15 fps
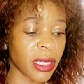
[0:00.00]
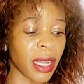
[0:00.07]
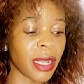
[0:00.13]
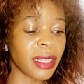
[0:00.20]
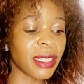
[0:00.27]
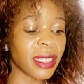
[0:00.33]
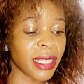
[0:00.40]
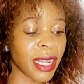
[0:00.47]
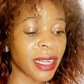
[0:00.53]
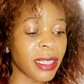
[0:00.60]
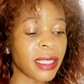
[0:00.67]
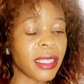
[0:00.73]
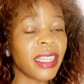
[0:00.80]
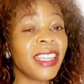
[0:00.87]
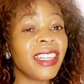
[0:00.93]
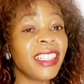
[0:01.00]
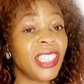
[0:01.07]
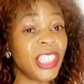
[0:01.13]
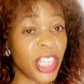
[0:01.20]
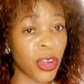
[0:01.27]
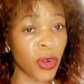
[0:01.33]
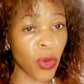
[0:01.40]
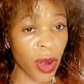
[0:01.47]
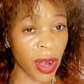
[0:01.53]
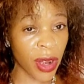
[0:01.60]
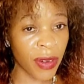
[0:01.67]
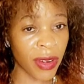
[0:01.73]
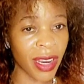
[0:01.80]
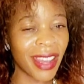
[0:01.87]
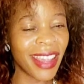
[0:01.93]
starts in
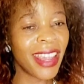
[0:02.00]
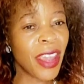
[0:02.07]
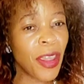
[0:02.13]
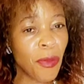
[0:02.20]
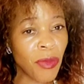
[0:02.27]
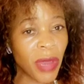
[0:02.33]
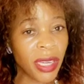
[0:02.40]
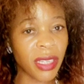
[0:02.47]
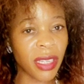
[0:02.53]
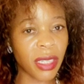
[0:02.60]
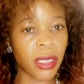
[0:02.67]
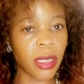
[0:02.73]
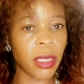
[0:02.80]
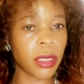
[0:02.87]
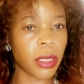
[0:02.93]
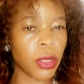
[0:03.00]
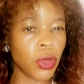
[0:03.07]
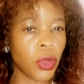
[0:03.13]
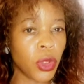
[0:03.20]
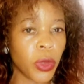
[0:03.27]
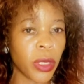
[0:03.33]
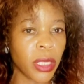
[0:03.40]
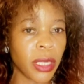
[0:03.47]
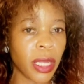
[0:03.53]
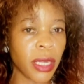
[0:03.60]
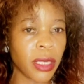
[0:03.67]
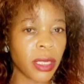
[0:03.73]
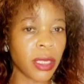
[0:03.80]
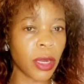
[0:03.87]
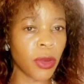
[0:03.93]
January. Immediately, it usually
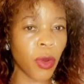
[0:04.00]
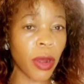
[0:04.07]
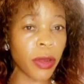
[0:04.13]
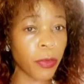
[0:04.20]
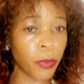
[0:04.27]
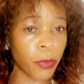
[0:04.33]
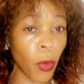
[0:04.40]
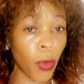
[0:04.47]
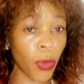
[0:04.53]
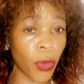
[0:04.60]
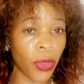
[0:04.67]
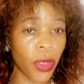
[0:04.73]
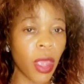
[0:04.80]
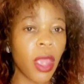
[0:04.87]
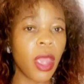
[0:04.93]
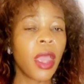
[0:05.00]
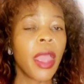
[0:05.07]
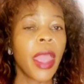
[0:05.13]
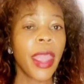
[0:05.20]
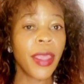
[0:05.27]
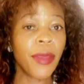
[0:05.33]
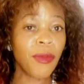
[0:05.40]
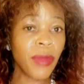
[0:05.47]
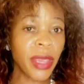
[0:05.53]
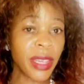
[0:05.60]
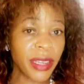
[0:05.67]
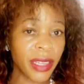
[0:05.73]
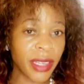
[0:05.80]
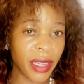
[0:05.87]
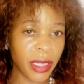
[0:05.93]
starts January 4th,
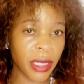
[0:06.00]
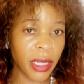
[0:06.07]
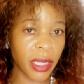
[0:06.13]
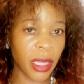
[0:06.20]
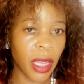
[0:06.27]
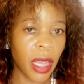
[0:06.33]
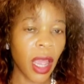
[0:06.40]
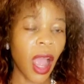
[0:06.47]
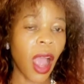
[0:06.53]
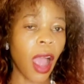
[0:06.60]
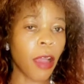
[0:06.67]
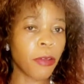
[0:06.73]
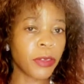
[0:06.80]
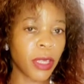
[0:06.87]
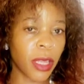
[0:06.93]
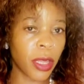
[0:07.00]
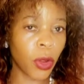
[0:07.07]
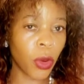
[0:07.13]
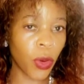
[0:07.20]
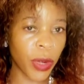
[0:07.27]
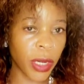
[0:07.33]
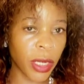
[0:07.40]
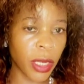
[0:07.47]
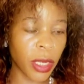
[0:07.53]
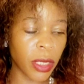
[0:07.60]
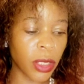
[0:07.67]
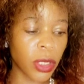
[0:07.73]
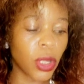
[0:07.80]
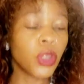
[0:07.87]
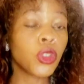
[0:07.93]
immediately after the
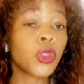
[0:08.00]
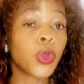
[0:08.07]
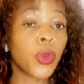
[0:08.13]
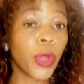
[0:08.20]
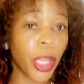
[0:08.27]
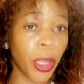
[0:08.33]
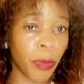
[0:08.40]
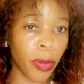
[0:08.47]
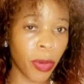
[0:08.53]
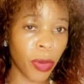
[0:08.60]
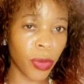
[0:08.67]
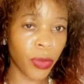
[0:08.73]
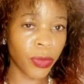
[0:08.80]
holidays to April.